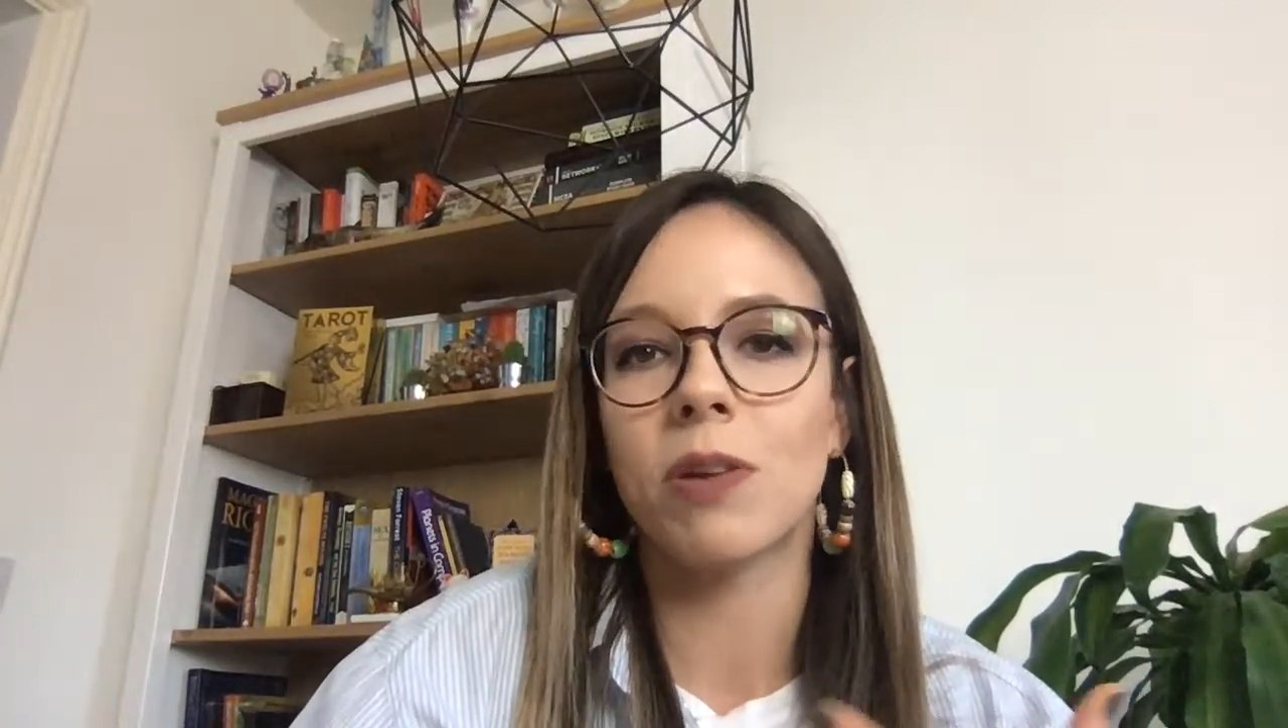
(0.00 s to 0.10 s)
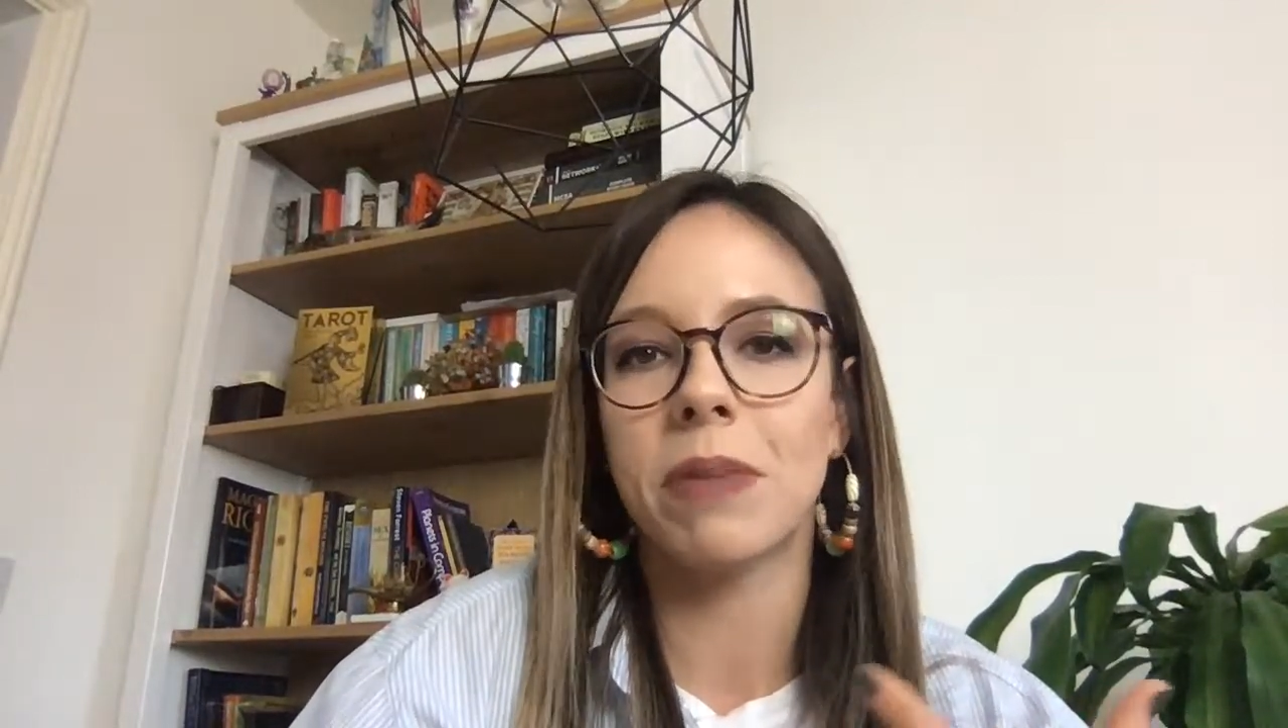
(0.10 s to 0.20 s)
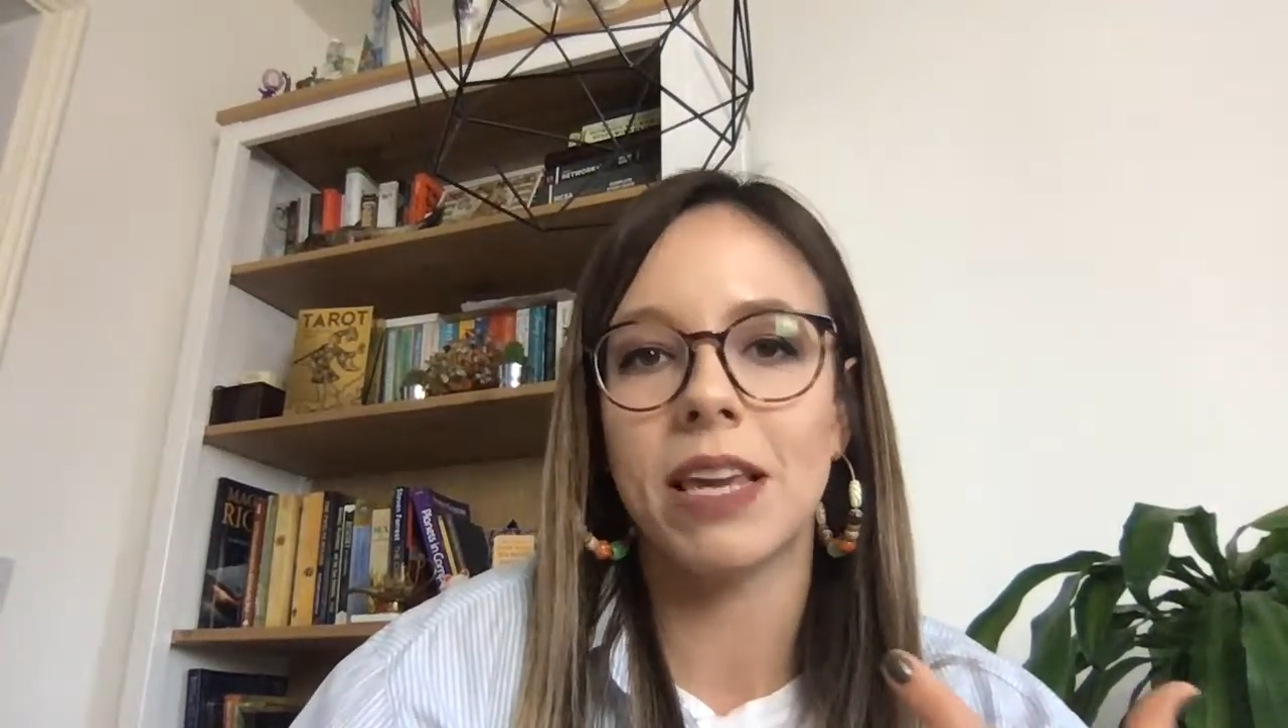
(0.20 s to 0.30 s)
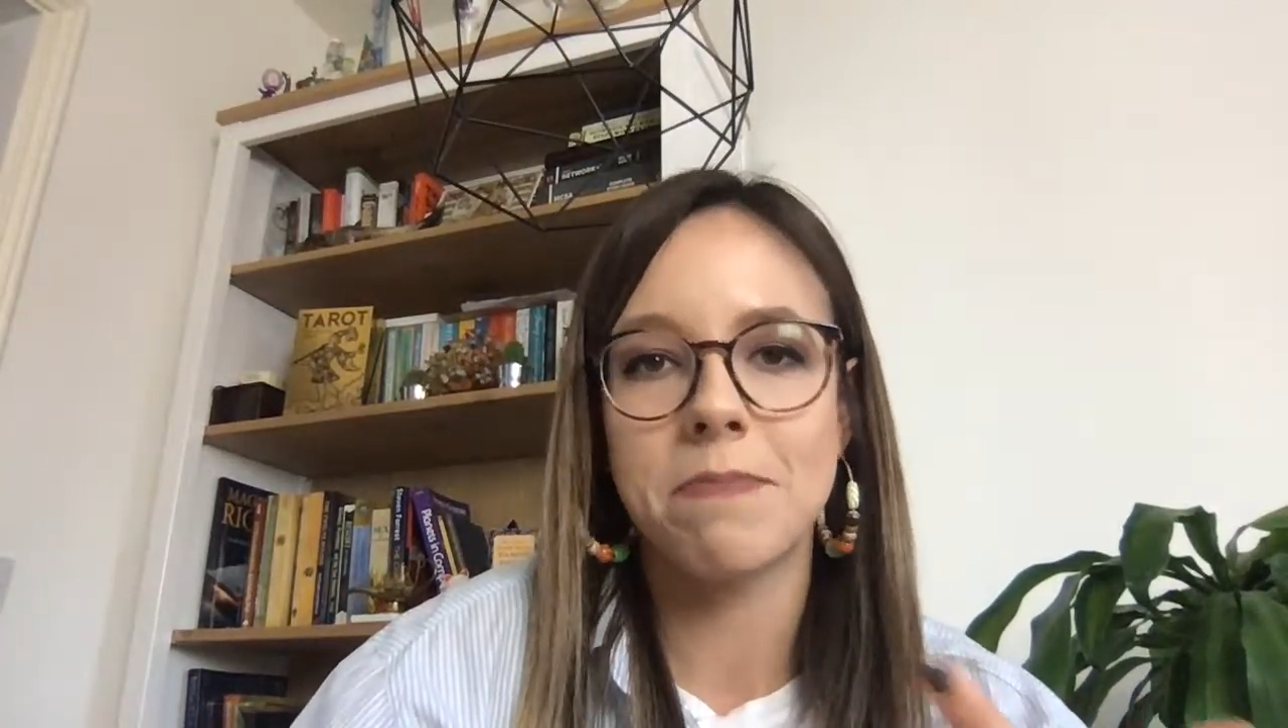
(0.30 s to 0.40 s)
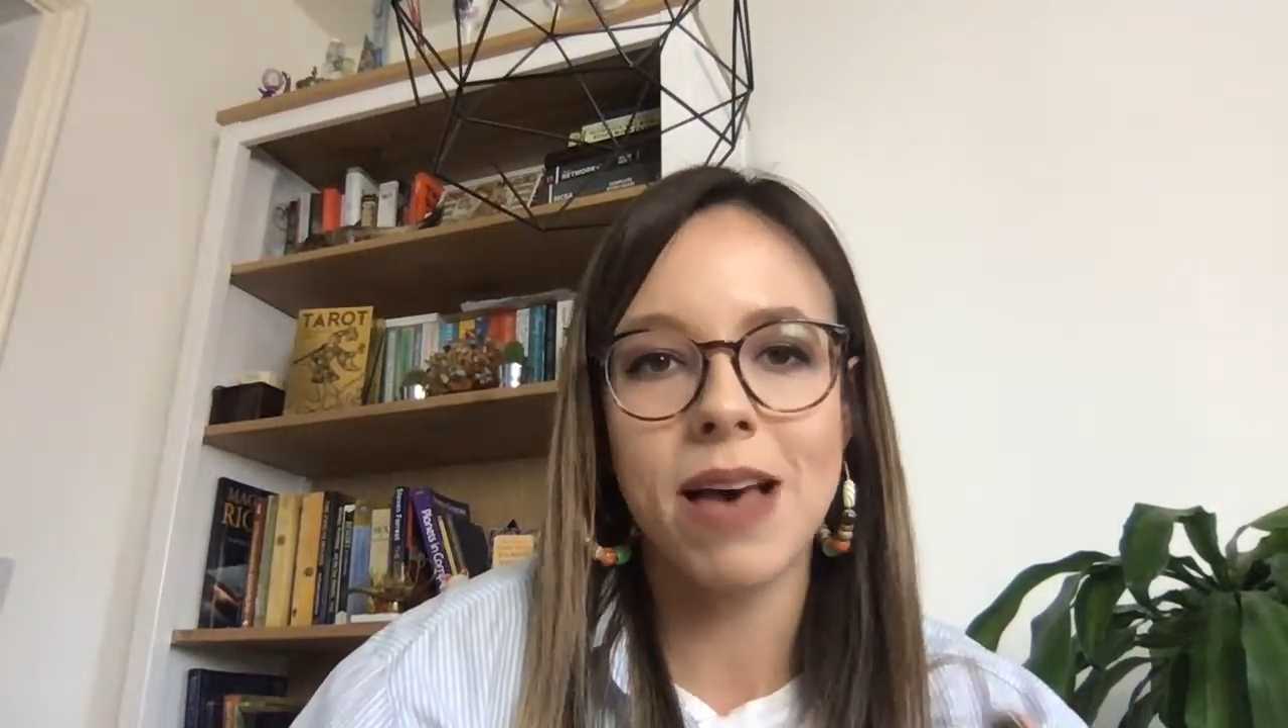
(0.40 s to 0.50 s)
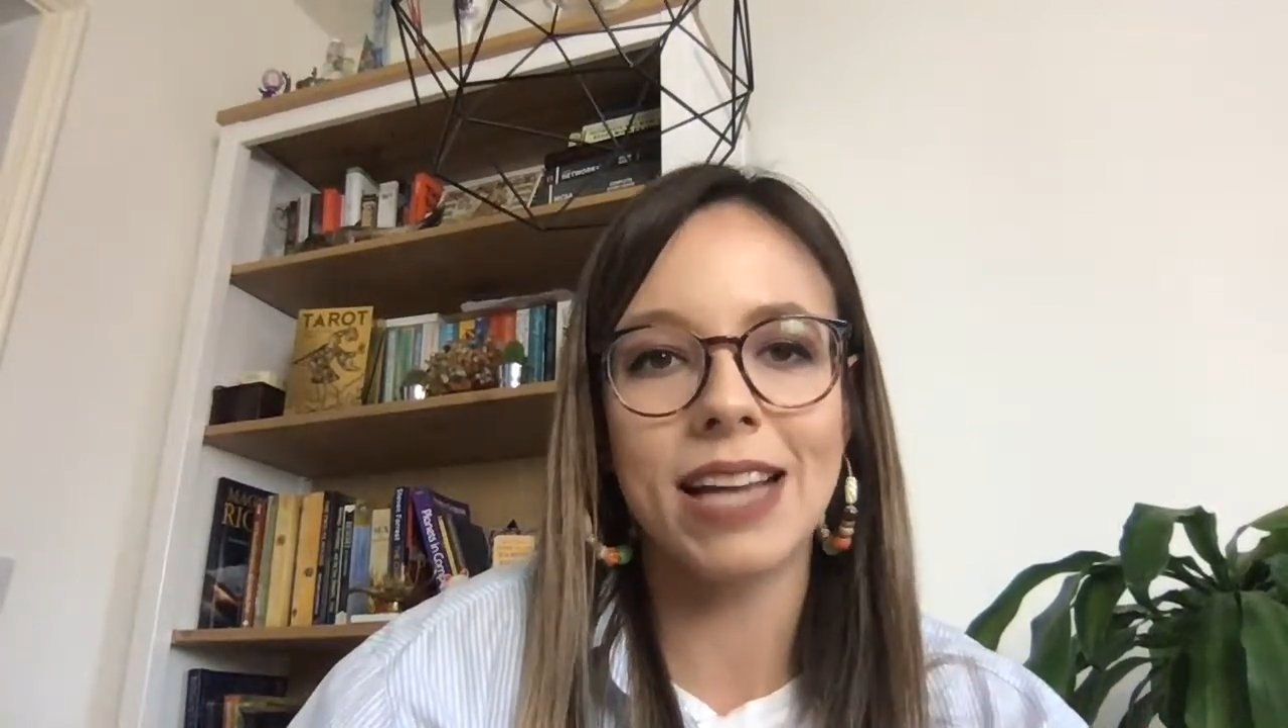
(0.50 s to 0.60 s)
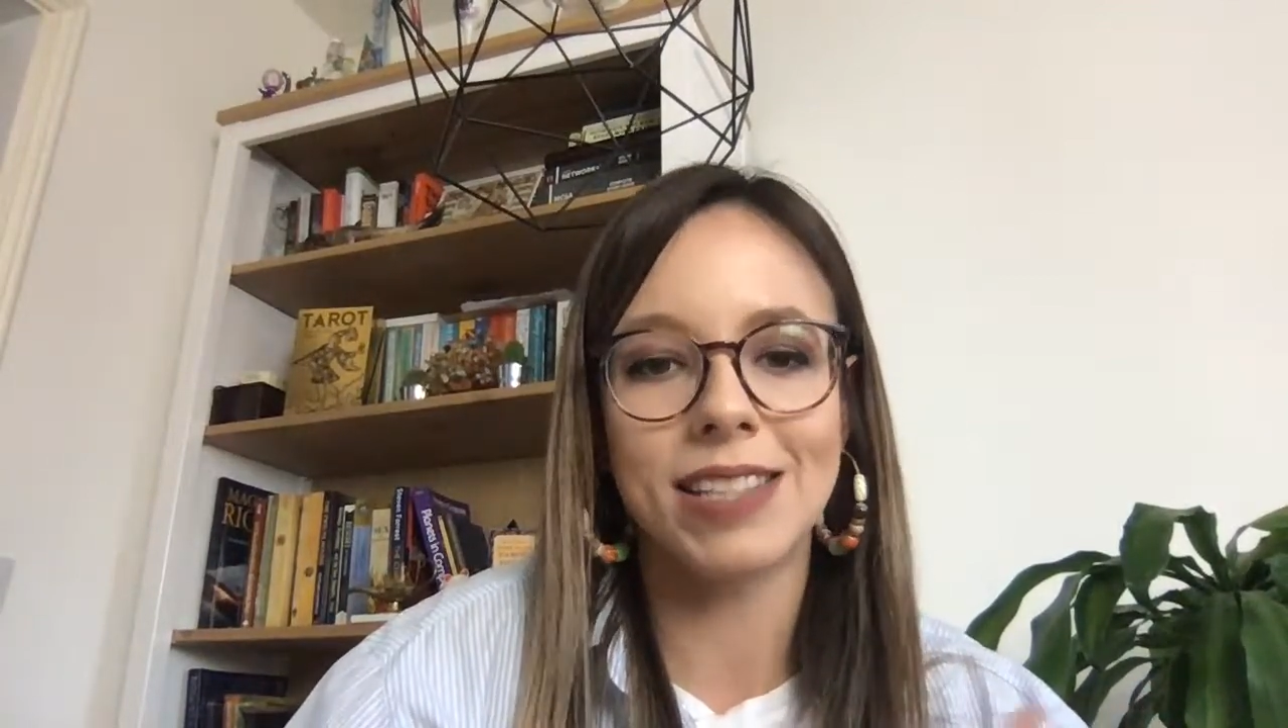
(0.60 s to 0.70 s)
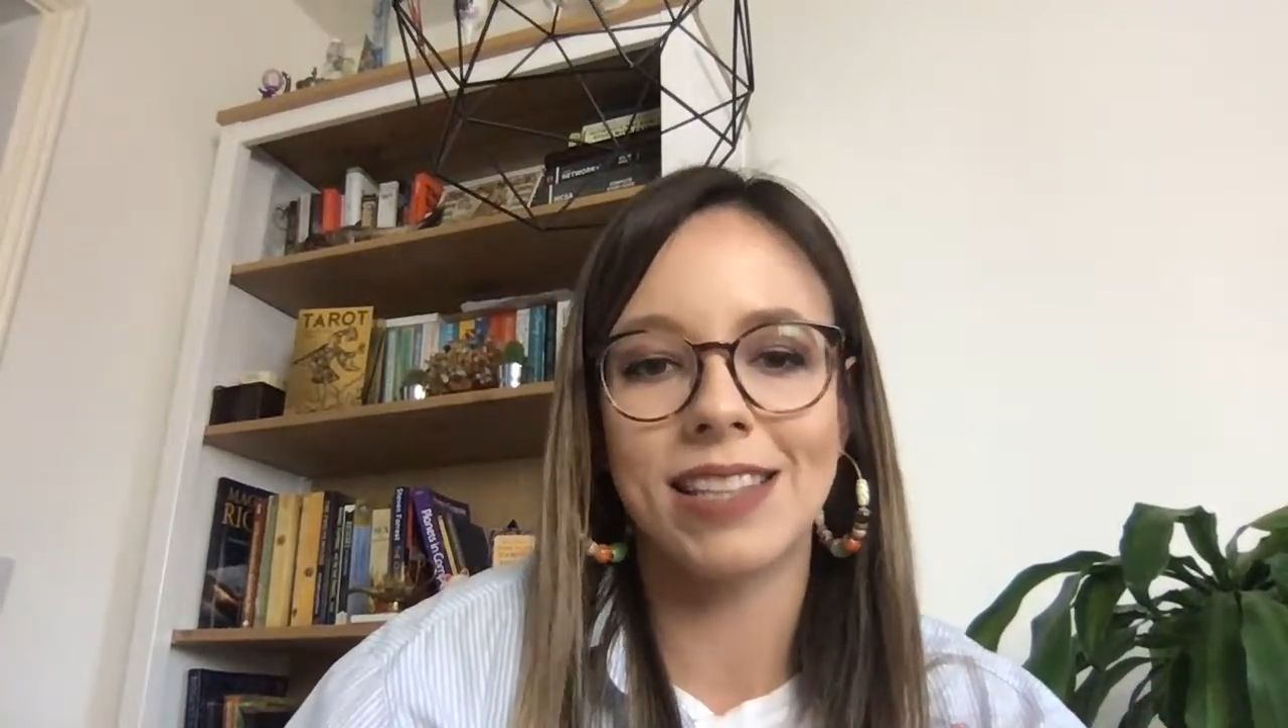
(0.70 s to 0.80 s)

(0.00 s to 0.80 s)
being met,